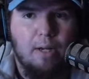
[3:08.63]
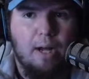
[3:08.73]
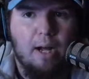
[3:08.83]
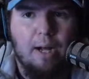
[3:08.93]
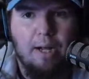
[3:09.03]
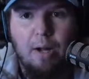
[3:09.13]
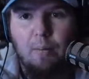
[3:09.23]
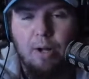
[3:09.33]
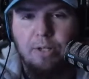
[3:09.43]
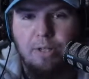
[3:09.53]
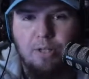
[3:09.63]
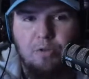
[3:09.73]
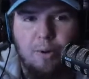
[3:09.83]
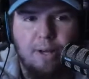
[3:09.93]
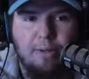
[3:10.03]
and I watched this
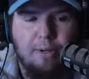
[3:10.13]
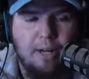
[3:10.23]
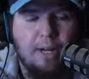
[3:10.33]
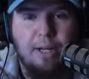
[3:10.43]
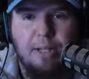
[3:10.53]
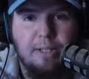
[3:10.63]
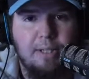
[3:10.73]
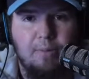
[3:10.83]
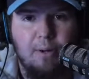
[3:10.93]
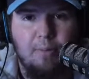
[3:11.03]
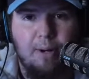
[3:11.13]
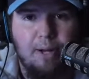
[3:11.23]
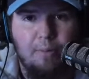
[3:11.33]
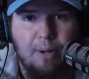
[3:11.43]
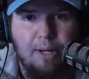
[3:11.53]
trailer, and I didn't get to see it right away, I
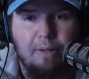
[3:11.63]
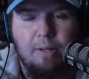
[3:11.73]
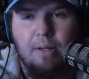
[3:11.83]
had to wait,